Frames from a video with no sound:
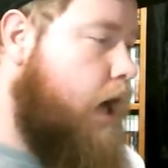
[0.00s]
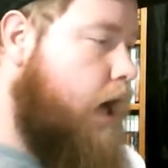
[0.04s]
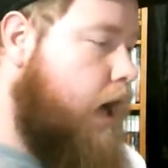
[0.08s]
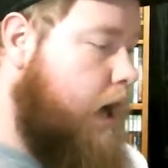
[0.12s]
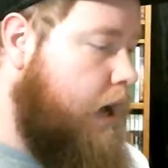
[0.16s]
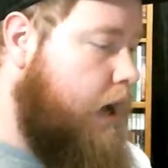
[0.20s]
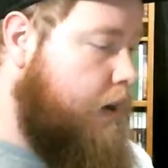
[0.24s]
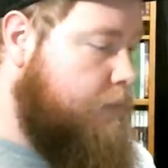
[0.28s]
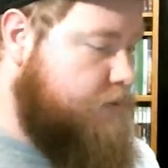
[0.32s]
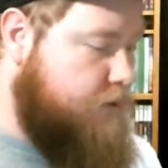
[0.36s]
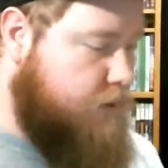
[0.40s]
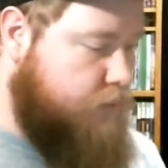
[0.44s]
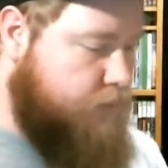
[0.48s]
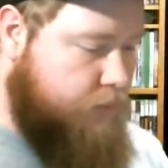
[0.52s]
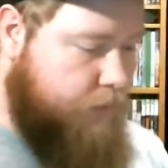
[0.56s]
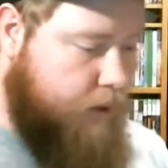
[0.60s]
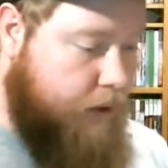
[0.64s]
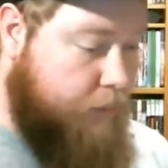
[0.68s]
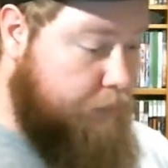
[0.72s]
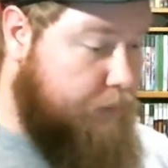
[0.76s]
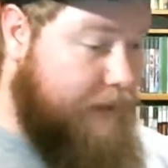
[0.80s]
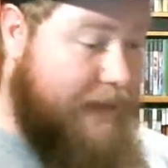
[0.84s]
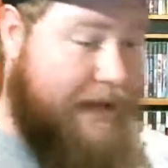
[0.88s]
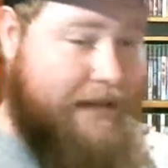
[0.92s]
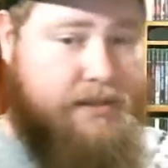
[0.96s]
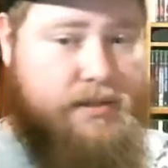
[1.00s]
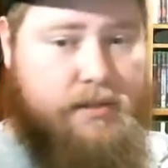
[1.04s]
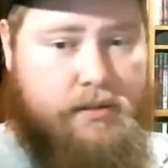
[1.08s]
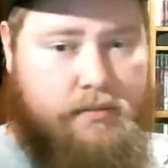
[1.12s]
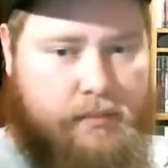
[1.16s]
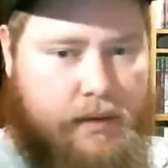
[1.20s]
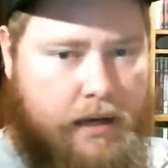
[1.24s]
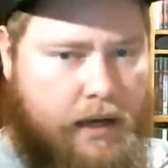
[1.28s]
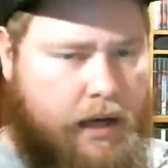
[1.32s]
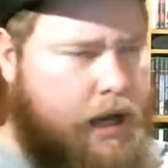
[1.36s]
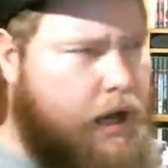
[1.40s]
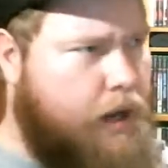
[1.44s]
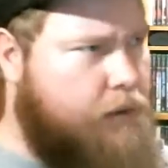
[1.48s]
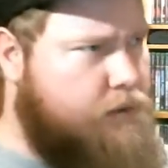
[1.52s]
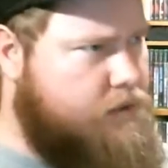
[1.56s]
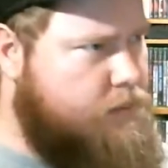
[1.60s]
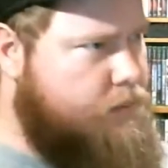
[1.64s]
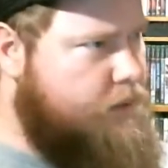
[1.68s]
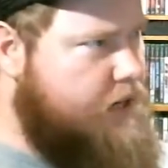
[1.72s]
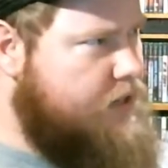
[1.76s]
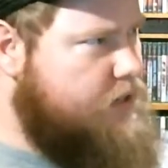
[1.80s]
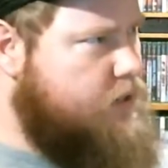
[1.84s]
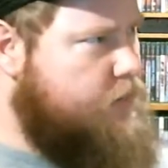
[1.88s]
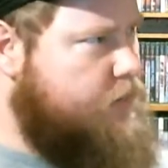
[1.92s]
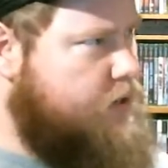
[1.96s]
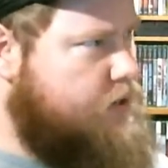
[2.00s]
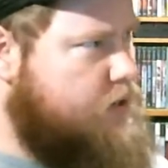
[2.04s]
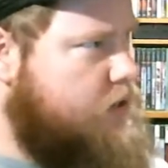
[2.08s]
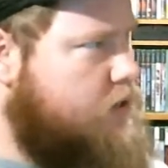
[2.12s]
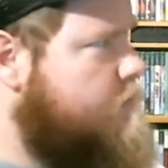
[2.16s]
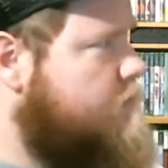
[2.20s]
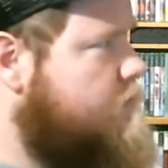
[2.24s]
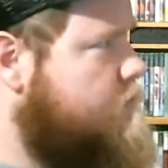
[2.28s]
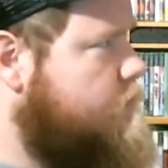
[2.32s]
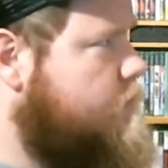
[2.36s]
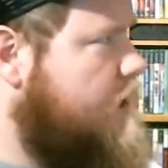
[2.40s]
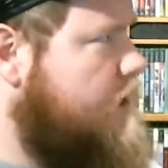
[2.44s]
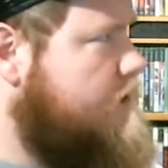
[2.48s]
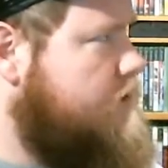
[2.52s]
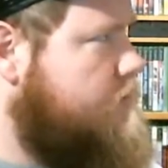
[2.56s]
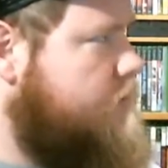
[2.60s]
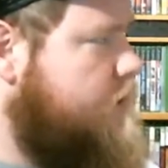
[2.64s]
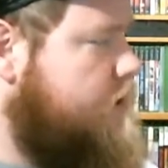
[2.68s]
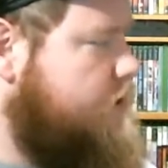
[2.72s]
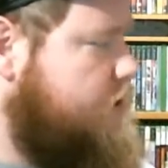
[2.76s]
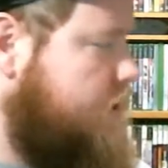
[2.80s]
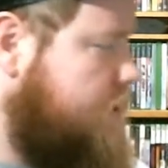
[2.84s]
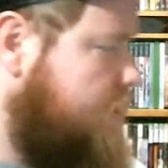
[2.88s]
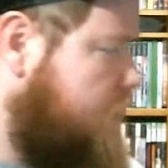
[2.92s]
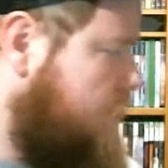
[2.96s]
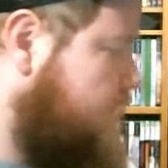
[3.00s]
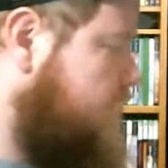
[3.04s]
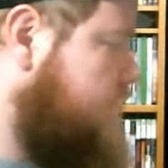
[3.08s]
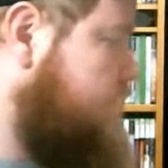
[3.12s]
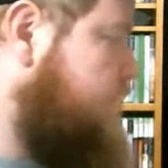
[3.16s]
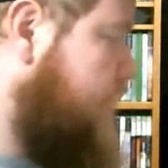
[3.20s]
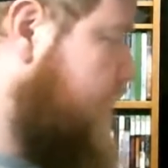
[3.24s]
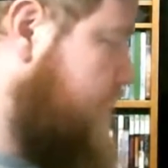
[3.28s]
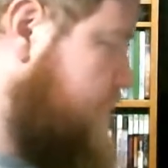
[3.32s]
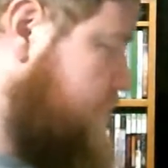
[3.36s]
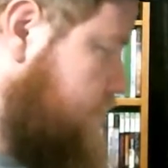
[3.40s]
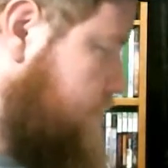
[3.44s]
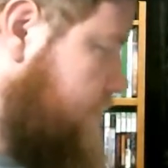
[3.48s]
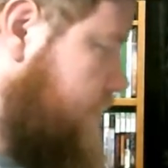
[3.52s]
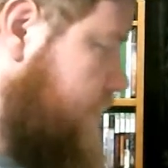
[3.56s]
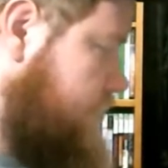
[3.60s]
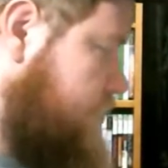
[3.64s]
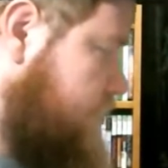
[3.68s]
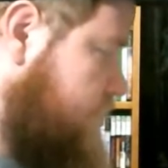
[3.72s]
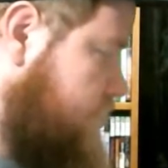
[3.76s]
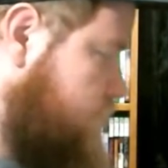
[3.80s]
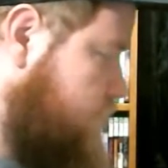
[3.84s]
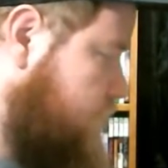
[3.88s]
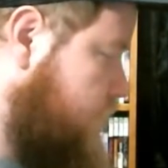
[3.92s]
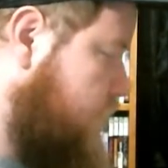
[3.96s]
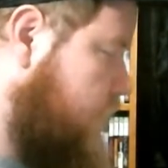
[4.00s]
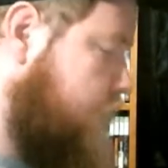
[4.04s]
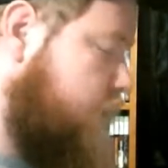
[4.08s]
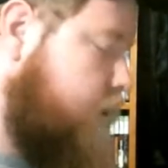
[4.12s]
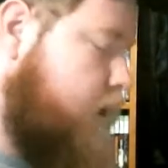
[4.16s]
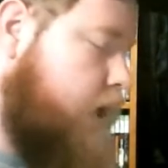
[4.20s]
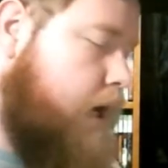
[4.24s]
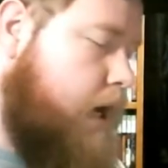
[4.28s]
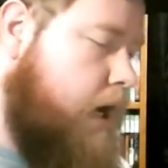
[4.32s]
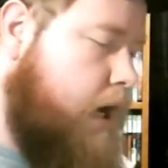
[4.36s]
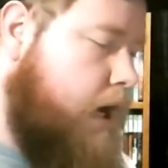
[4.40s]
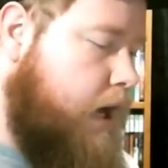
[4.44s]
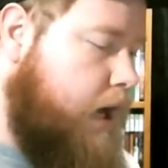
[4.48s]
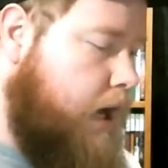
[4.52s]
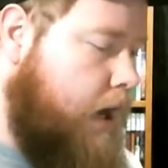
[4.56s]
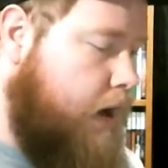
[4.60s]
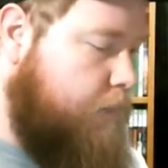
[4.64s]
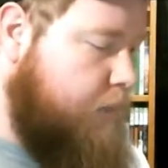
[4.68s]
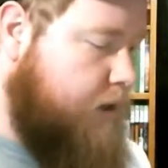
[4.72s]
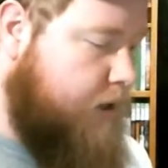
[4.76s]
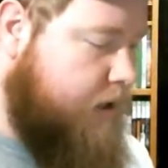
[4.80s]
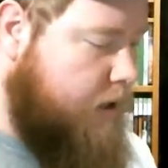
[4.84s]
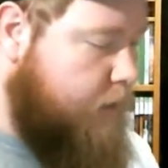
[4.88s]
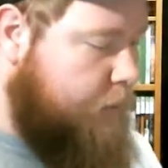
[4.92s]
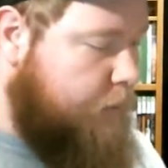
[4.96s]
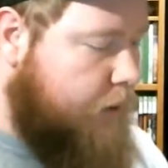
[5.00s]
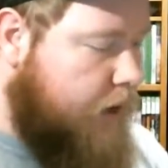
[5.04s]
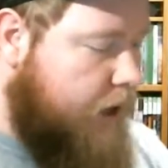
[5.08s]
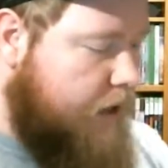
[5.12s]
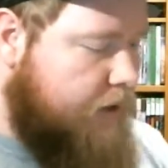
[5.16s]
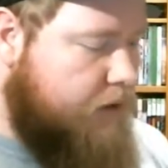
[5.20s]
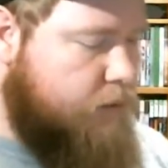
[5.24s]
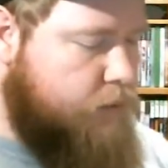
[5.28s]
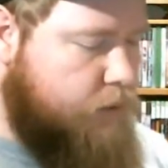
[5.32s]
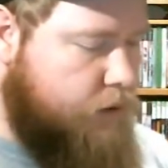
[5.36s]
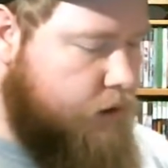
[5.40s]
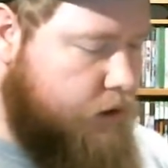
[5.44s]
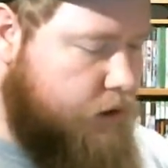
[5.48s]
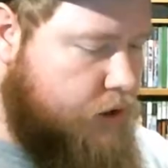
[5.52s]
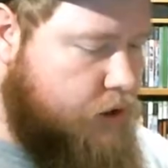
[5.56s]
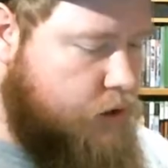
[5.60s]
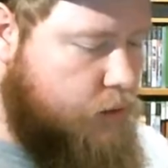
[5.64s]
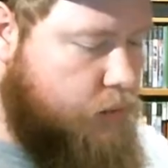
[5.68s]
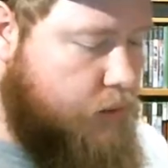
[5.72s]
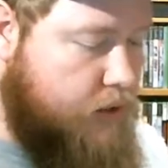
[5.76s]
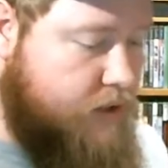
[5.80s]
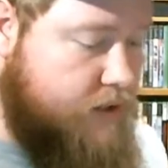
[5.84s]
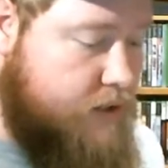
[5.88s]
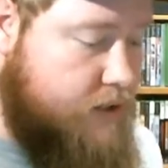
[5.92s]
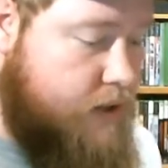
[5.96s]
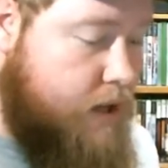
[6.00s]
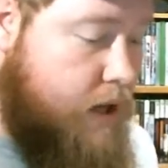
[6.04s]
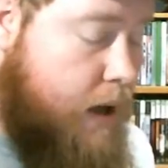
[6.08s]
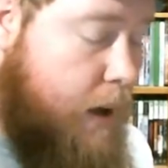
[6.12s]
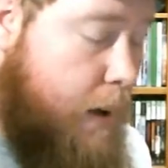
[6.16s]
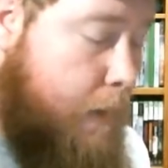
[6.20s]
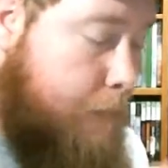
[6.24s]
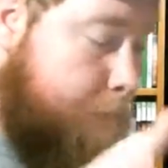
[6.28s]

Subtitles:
Some Blaster, was it Blaster Master? I don't remember Blaster Master. I think it was Blaster Master as well. And a couple other really cool ones.